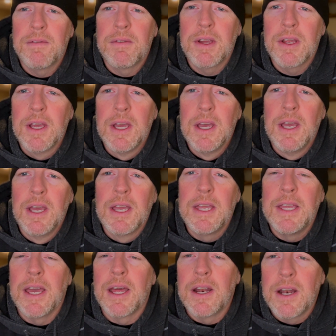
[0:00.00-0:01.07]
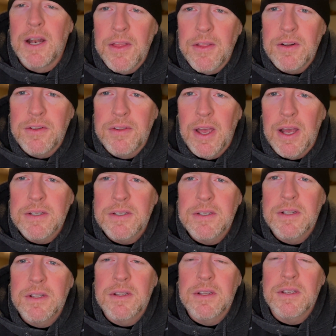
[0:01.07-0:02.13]
it yet another
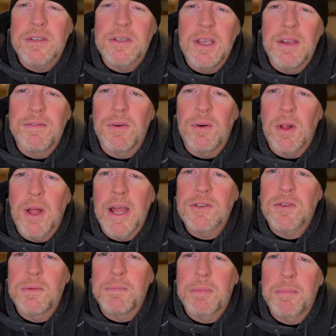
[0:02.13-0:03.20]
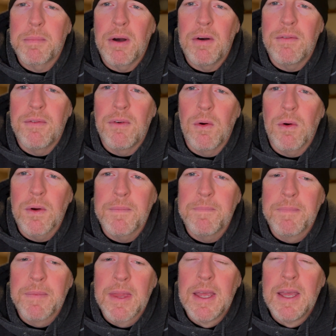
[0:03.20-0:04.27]
test to see if it will actually propel forward.
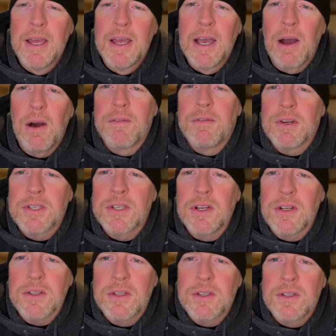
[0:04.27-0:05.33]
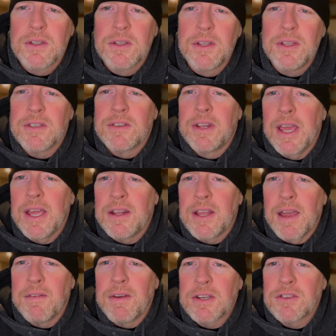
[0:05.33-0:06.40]
However, still to this day,
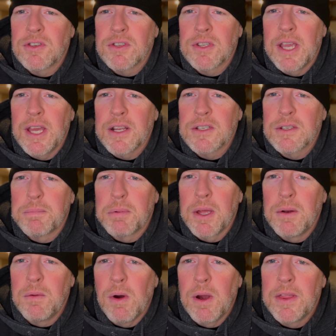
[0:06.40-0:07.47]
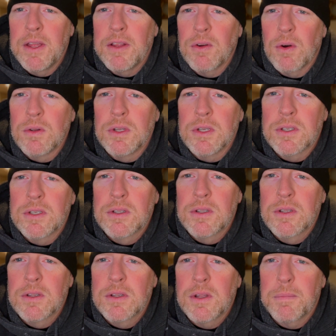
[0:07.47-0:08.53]
Dive Xtras can't explain why they told us
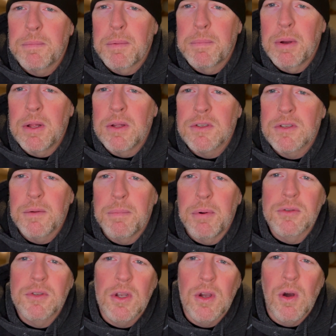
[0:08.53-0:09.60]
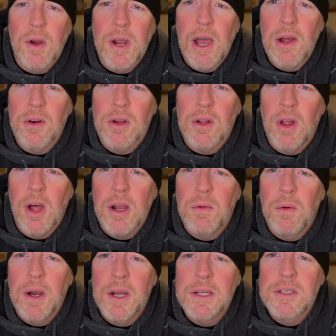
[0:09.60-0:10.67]
the propeller is supposed to go
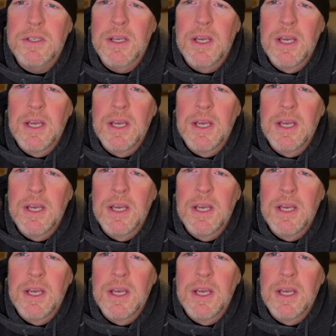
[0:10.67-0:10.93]
counterclockwise